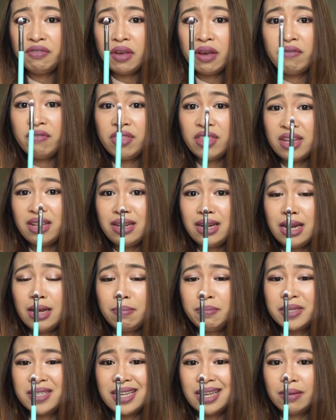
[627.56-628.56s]
If you have thin
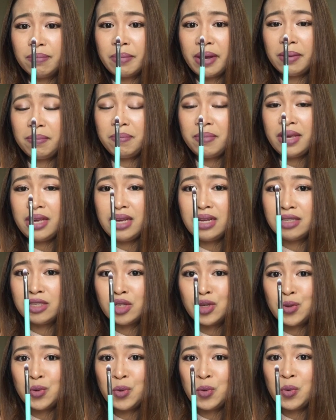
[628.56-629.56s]
lips, it might be
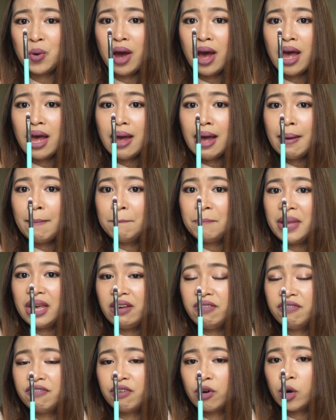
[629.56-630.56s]
too
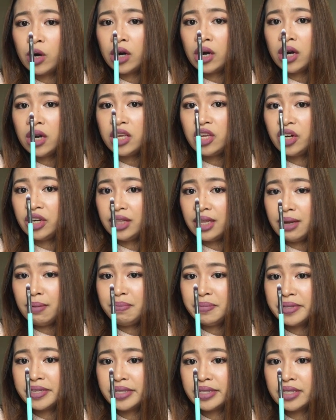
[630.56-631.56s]
big for your
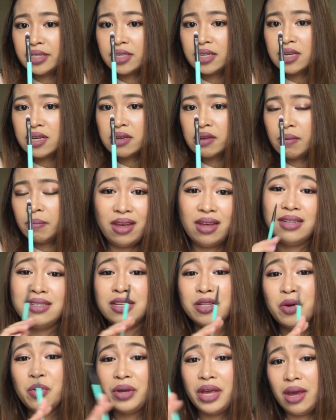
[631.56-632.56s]
lips. It's
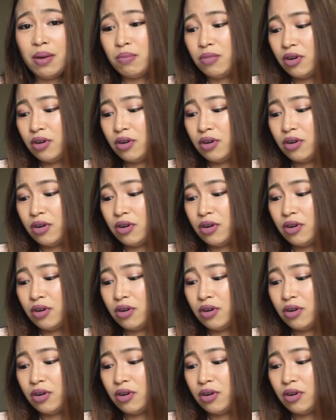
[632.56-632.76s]
an okay